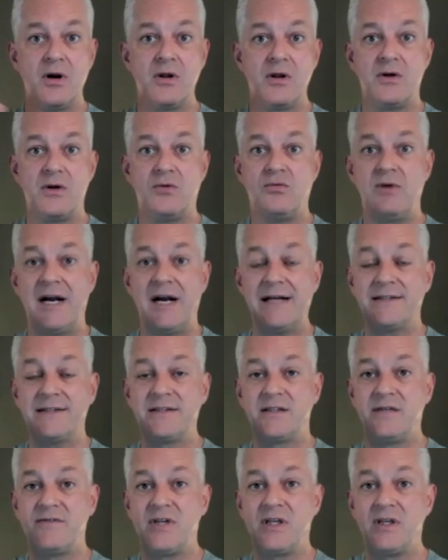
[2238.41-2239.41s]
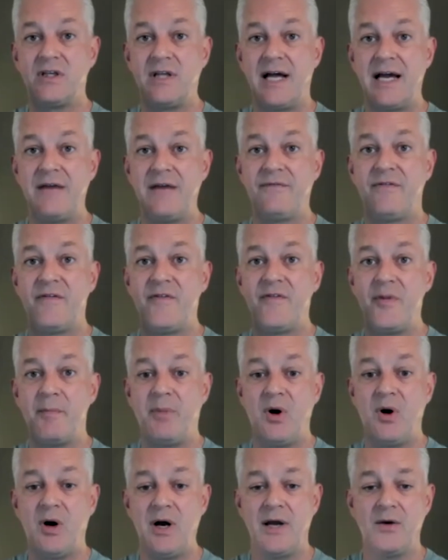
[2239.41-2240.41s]
the rest of the life of the
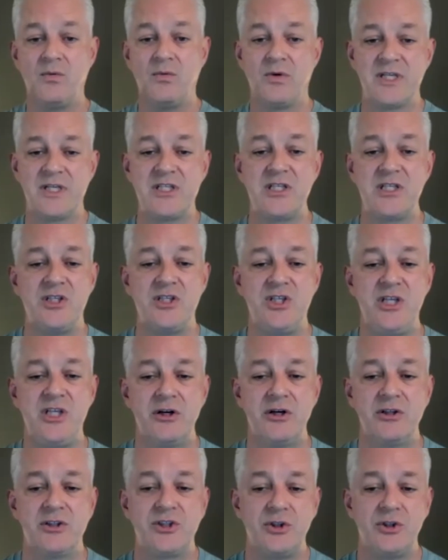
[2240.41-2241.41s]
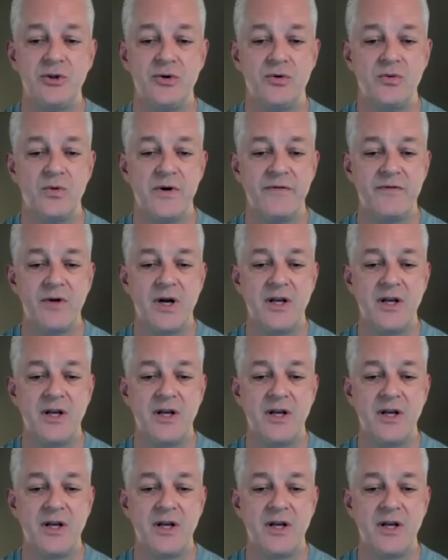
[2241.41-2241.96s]
bond. Well, this is year 2.